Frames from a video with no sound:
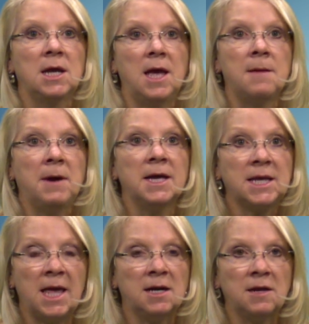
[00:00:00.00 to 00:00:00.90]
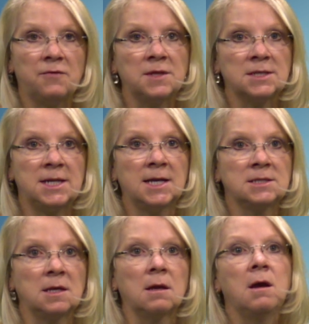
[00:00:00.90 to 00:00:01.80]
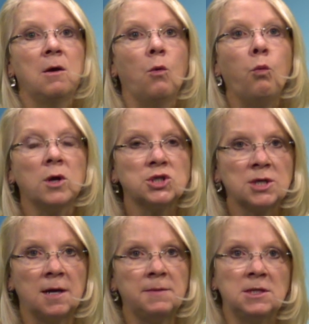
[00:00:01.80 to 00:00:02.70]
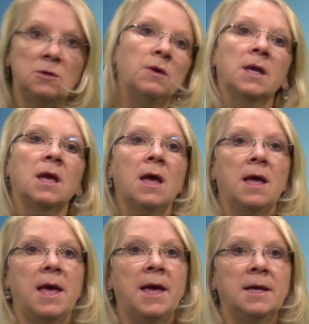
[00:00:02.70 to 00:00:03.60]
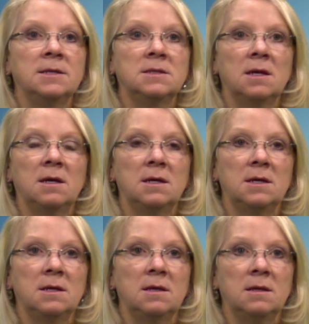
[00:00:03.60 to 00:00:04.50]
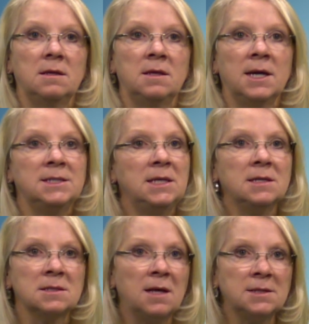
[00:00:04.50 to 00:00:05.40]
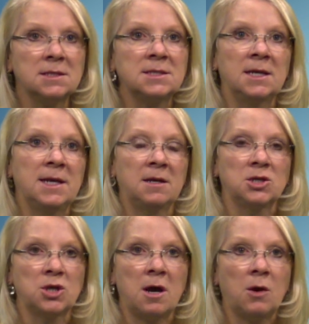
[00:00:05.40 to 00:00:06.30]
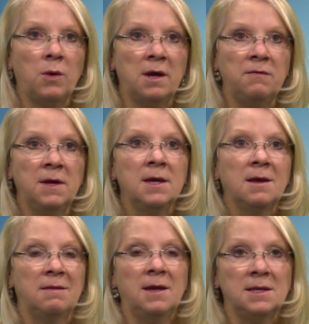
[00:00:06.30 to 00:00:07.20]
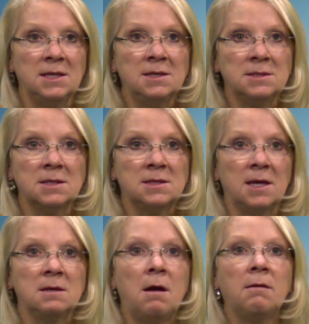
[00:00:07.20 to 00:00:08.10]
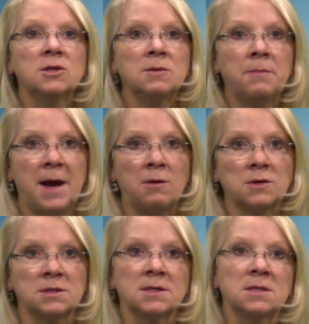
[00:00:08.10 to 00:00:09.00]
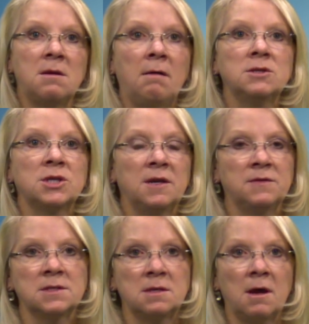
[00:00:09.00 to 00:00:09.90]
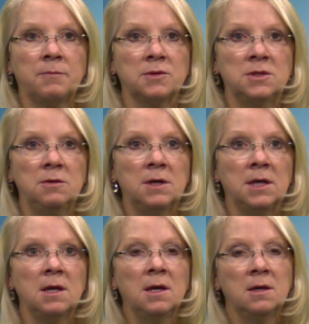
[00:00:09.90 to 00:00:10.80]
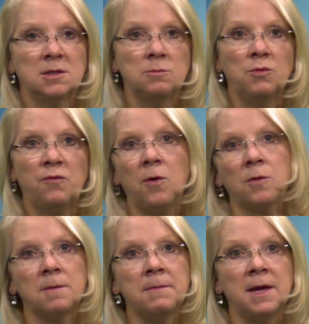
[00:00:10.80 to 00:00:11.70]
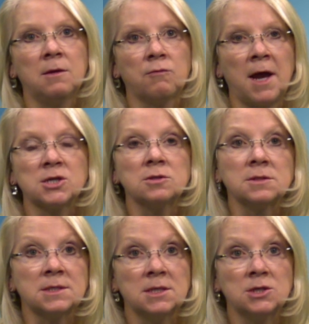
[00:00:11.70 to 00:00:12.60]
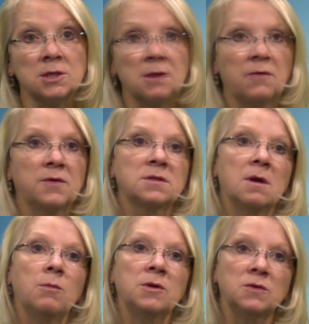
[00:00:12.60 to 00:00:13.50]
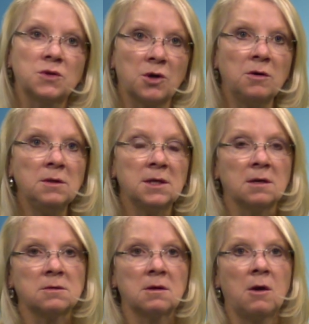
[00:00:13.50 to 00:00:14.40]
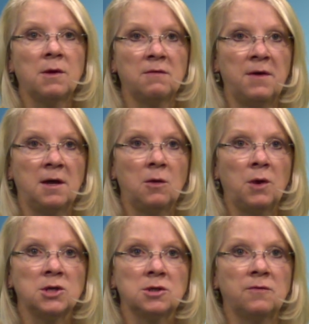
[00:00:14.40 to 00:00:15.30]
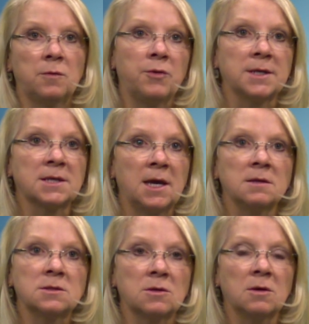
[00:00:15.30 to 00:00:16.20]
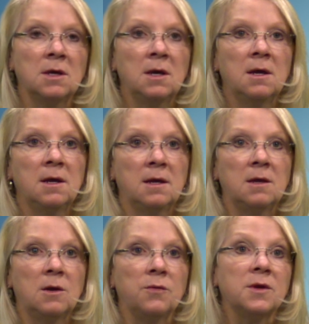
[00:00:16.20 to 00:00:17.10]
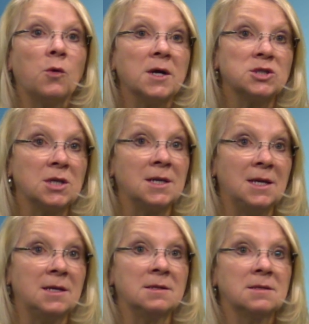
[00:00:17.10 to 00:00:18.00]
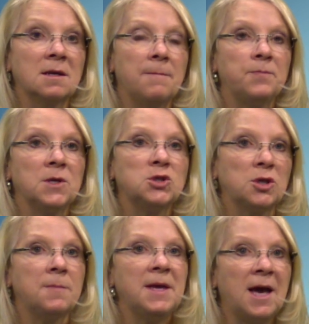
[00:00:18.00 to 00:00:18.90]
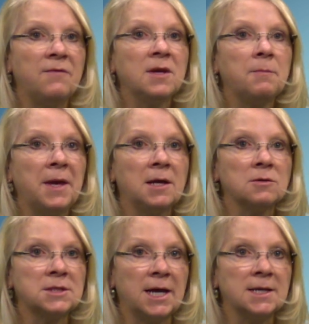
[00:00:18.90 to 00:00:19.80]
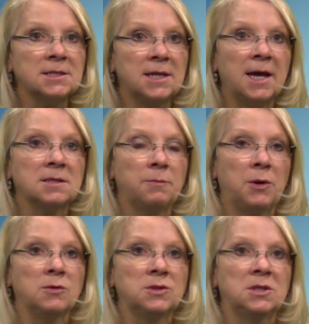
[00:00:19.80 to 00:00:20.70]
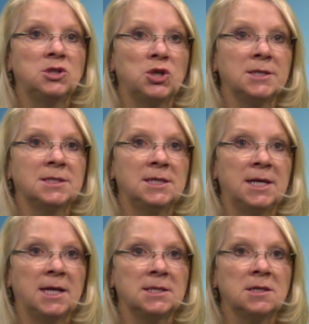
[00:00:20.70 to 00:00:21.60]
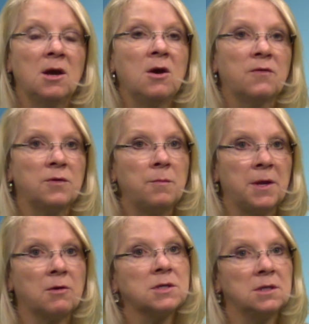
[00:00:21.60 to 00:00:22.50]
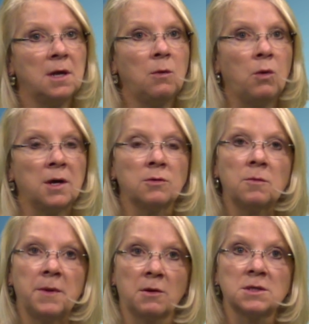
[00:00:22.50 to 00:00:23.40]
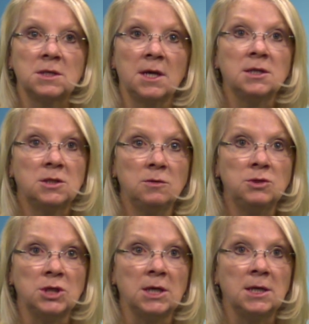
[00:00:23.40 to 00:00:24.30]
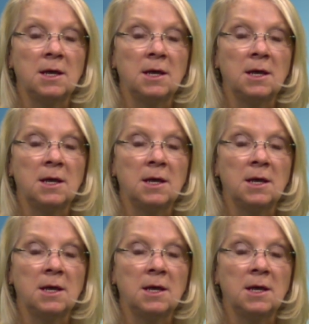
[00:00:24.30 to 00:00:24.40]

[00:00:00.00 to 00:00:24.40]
am I a candidate for this testing? What should I be doing? And the idea is not to send out a shockwave. The idea is to say knowledge empowers us. Knowledge gives us the opportunity to move forward and make rational decisions. For someone who's currently undergoing evaluation for breast cancer, the question is, should I be having a panel test as opposed to just the test for the BRCA1 or the BRCA2 gene?